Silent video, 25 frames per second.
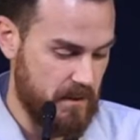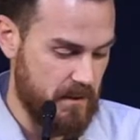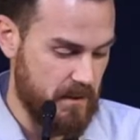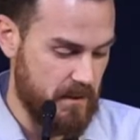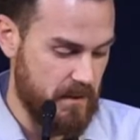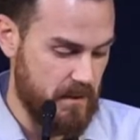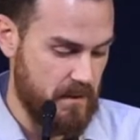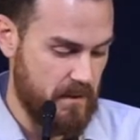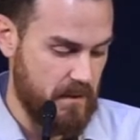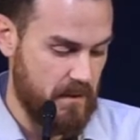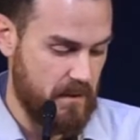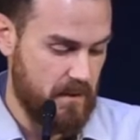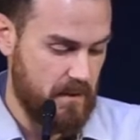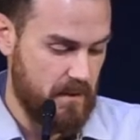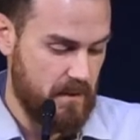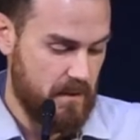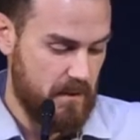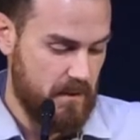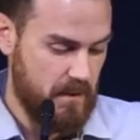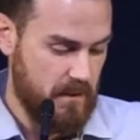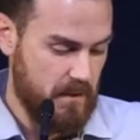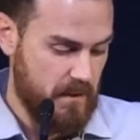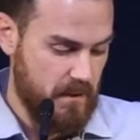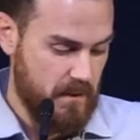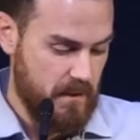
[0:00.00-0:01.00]

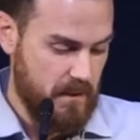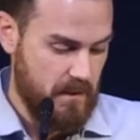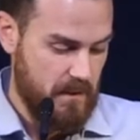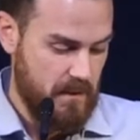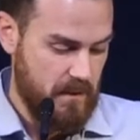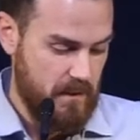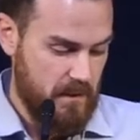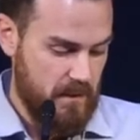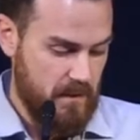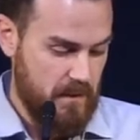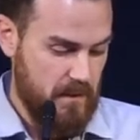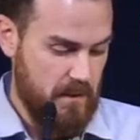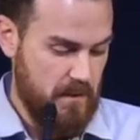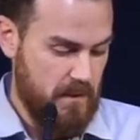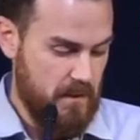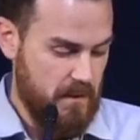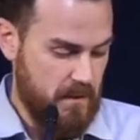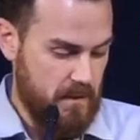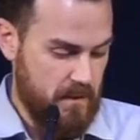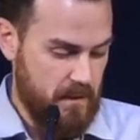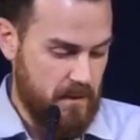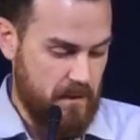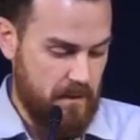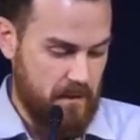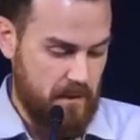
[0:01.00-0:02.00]

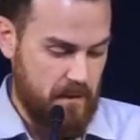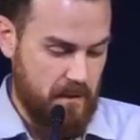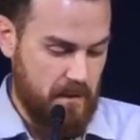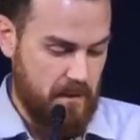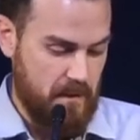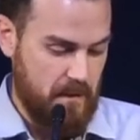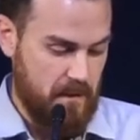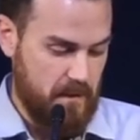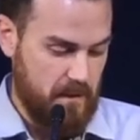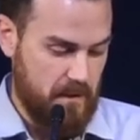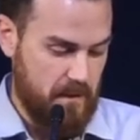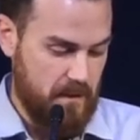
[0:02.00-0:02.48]
Nothing is said.